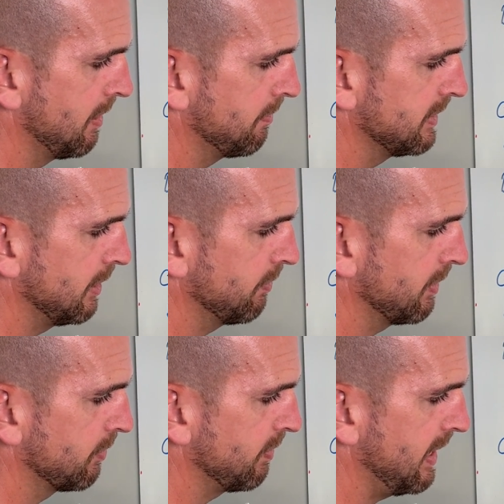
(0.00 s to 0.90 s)
but then we
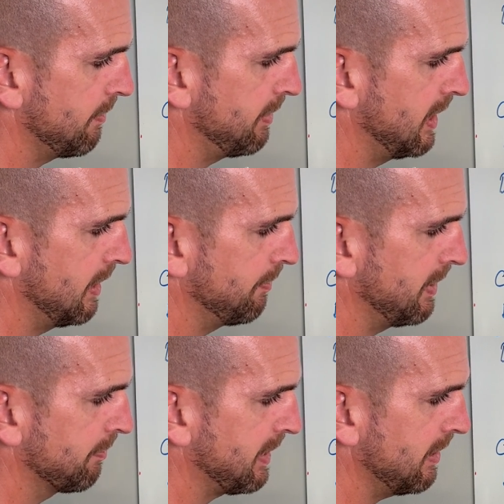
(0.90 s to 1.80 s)
would ramp up
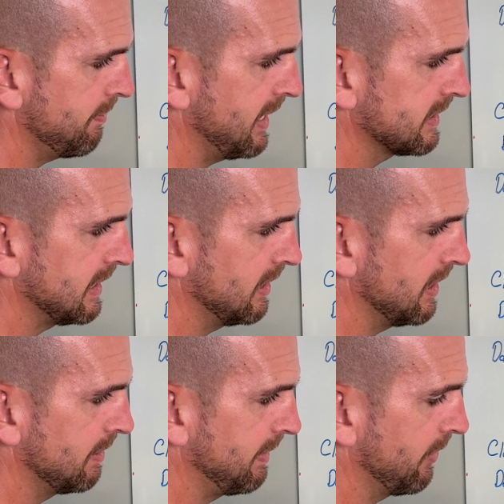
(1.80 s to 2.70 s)
and probably max out
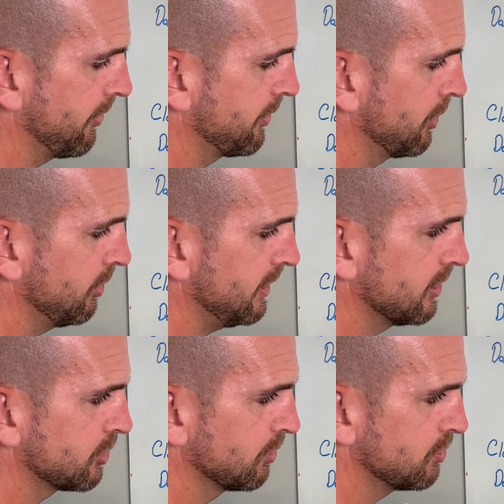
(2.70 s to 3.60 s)
at about 30, a
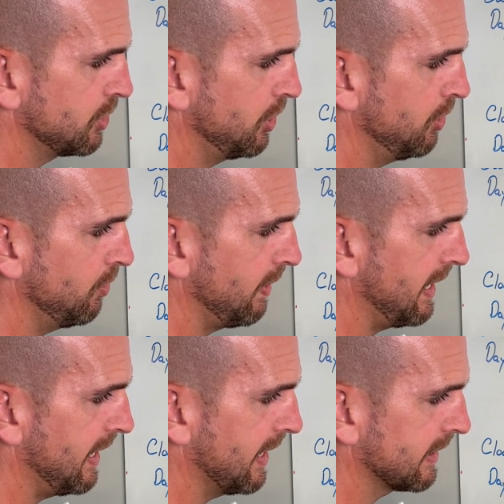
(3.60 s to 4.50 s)
true
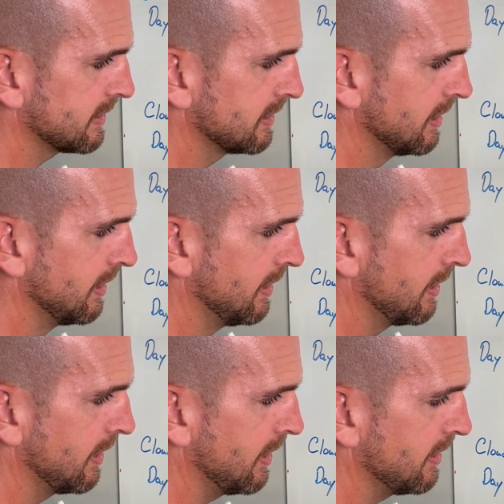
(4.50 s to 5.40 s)
2x,
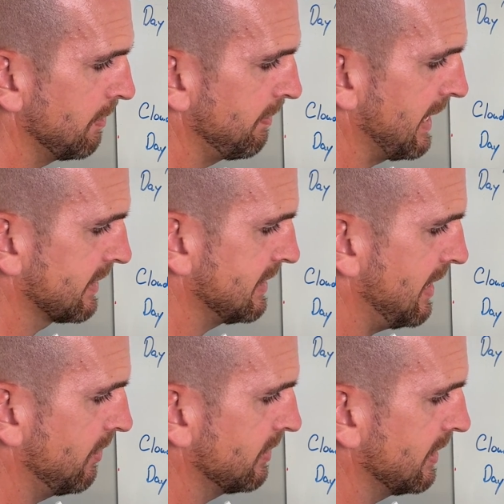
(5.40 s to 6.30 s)
and then back
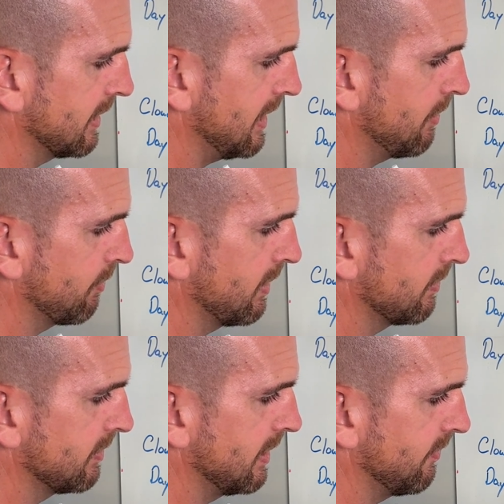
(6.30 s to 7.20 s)
down. And again, we
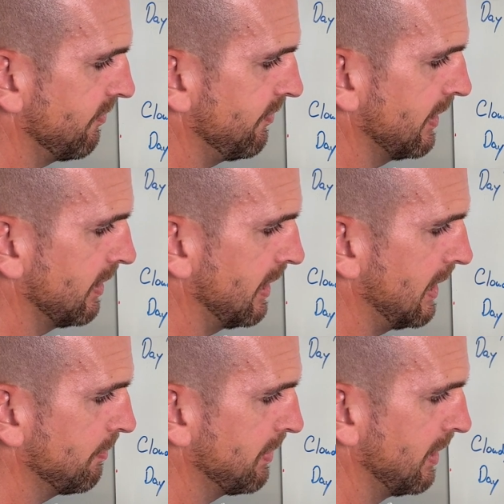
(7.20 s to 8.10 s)
would then fill
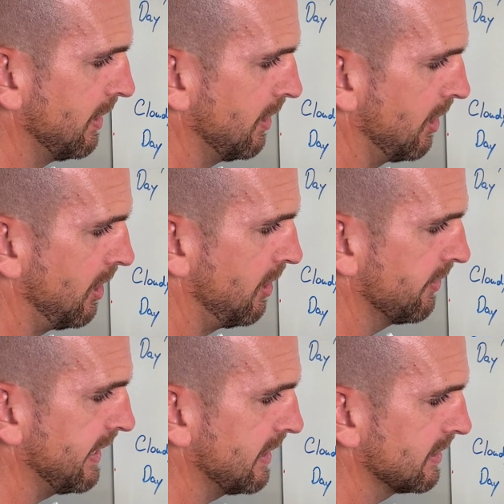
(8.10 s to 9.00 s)
up all
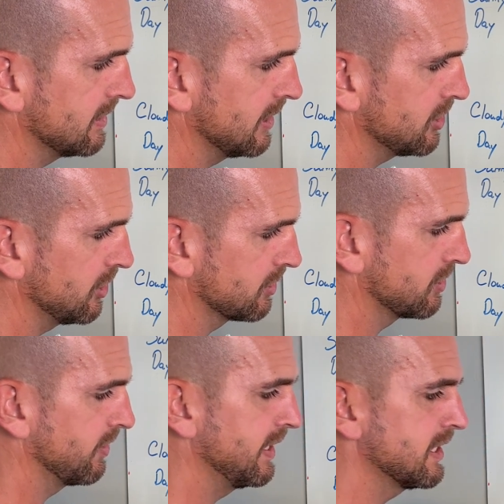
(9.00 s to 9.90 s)
that additional.
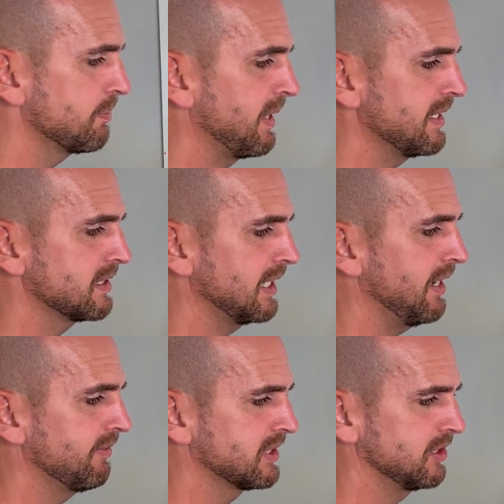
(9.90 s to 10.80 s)
So this might
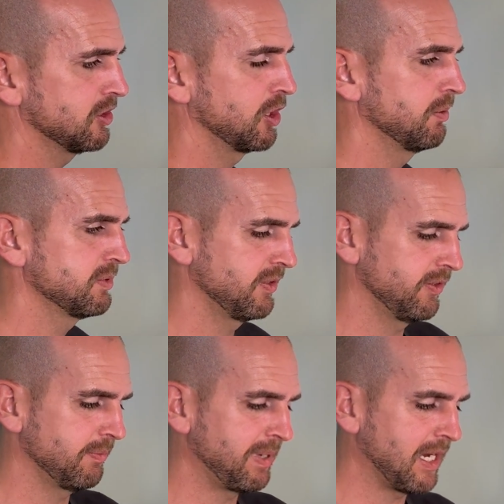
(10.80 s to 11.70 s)
save us in terms of
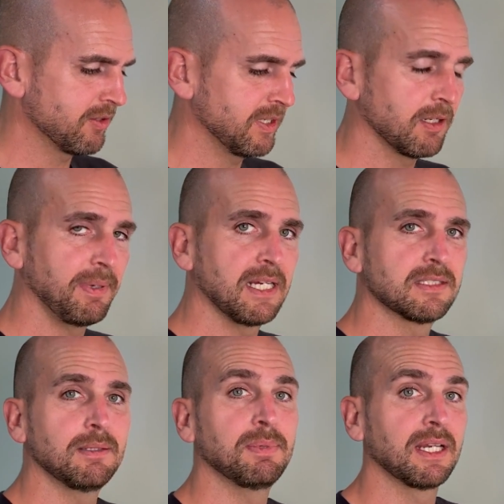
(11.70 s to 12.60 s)
the battery
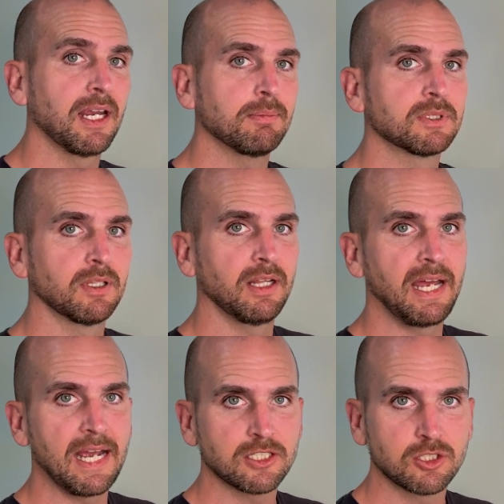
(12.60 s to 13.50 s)
capacity being able to
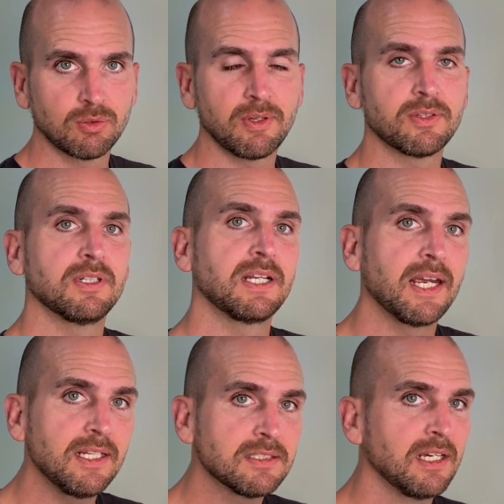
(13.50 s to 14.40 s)
last throughout the
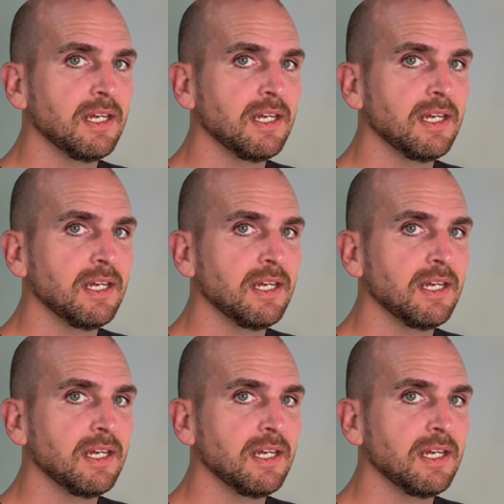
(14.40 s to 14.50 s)
night